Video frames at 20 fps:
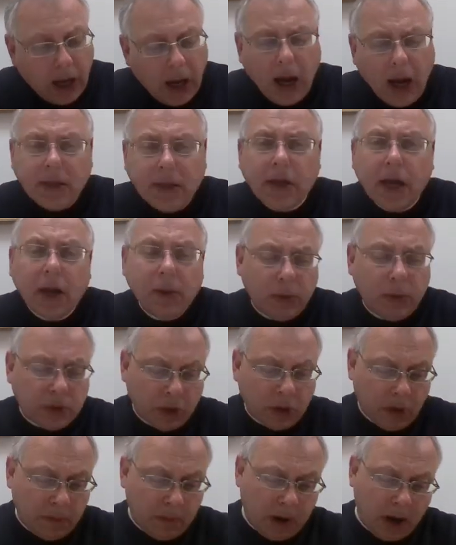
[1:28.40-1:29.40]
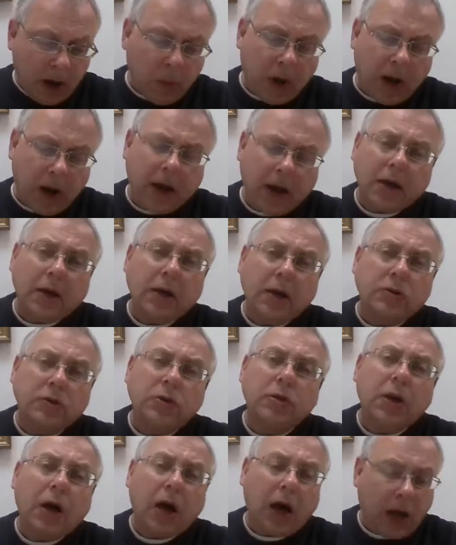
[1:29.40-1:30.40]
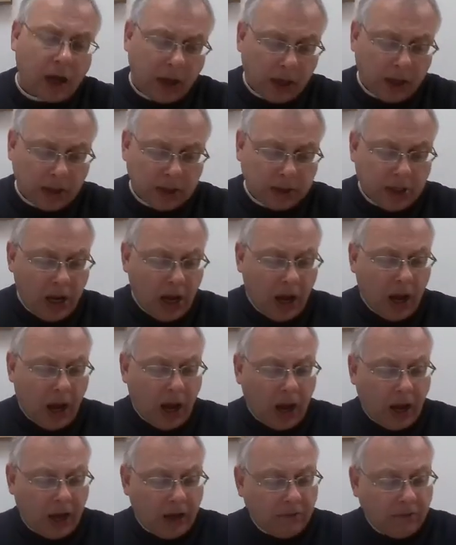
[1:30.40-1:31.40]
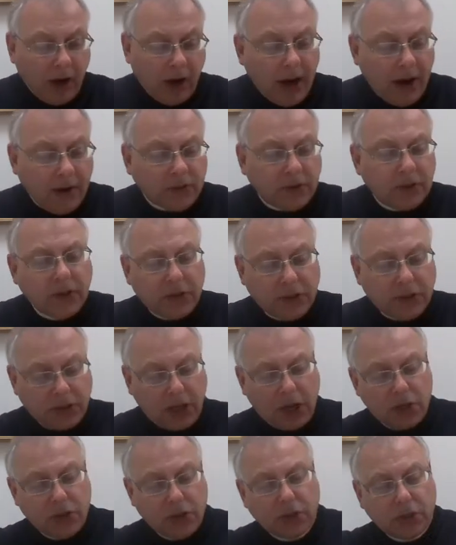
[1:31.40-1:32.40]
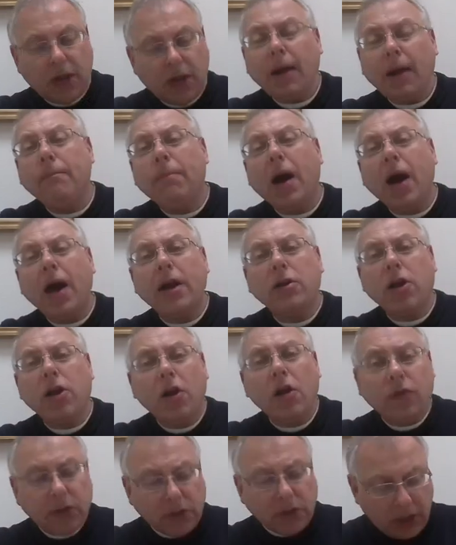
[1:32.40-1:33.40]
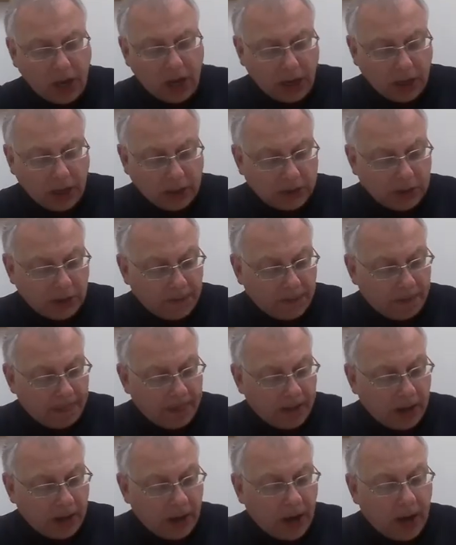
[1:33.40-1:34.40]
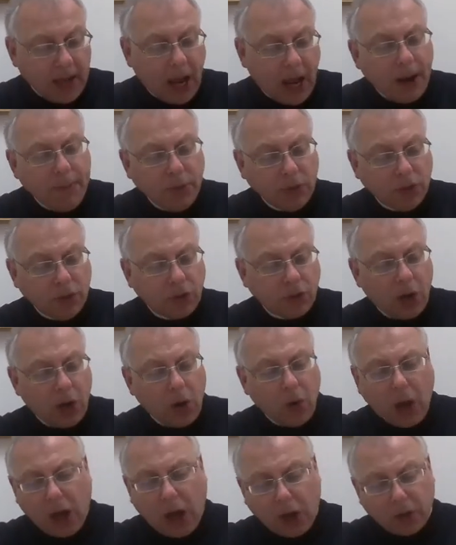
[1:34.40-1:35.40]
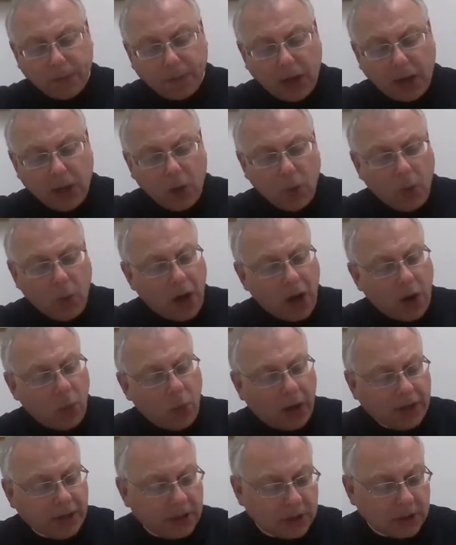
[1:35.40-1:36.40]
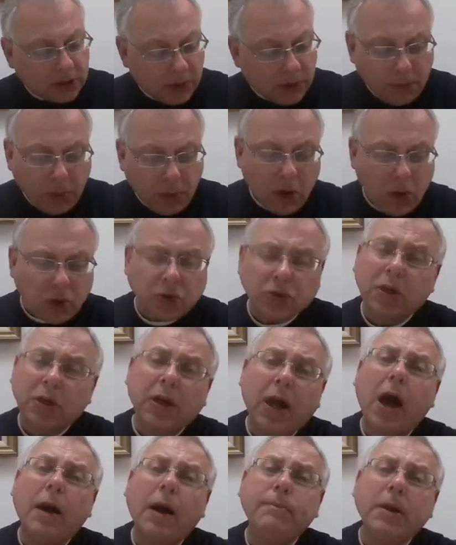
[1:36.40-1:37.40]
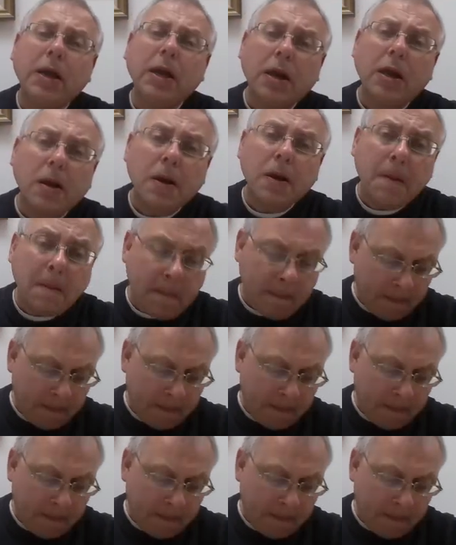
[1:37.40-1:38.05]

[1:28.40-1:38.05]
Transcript: As I was on my way here tonight, I arrived at the station, and by an oversight, I happened to go out by the way one is supposed to come in.